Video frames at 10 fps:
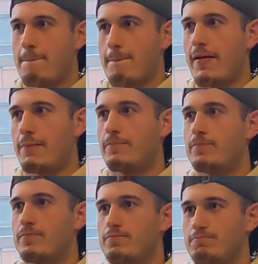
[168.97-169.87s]
Yeah,
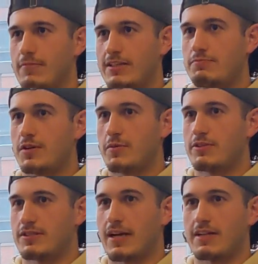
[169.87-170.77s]
that's pretty much
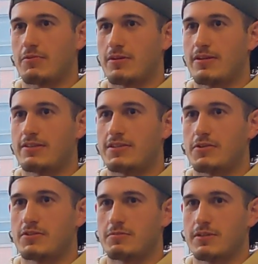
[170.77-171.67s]
exactly what it is. There were
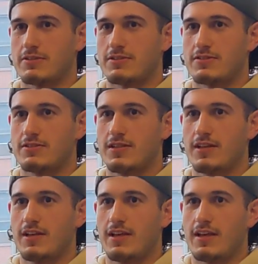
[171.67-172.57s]
some lizards,
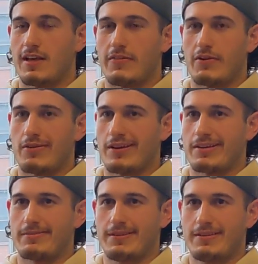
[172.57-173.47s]
and they were
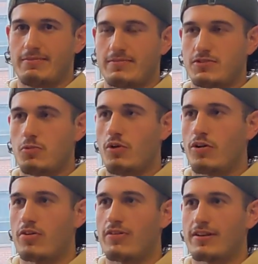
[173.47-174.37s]
like, man, this
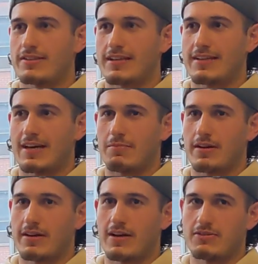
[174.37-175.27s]
water thing is getting kind of
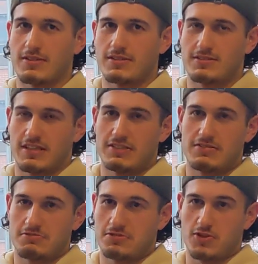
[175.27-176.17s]
played out. So they
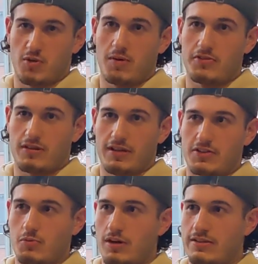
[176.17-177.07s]
stood up on their
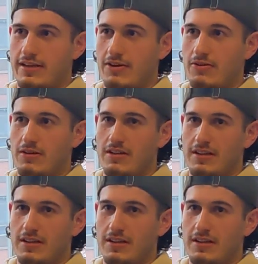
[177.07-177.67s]
legs, walked out,